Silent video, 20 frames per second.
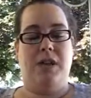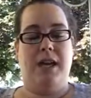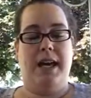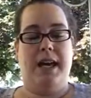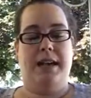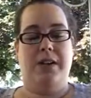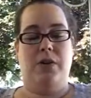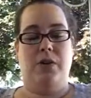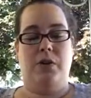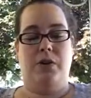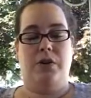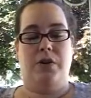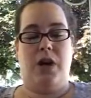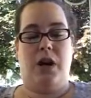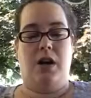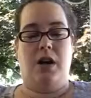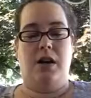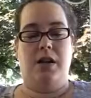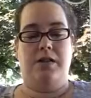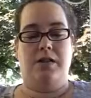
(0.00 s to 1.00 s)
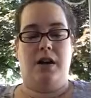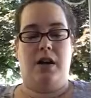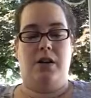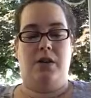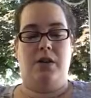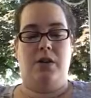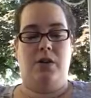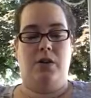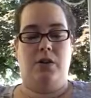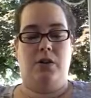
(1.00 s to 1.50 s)
candle or tart is
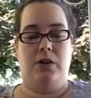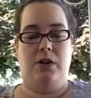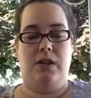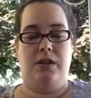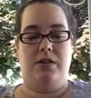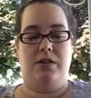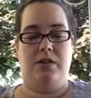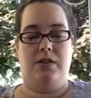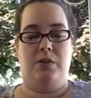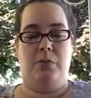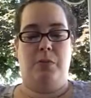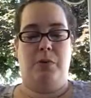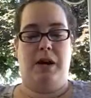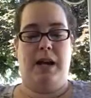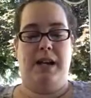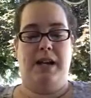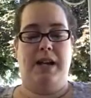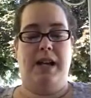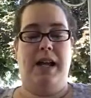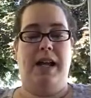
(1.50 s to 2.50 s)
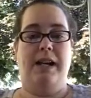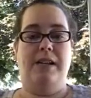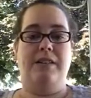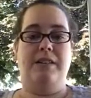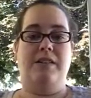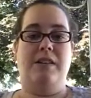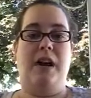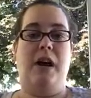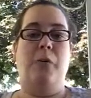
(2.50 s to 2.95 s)
on your list to buy next?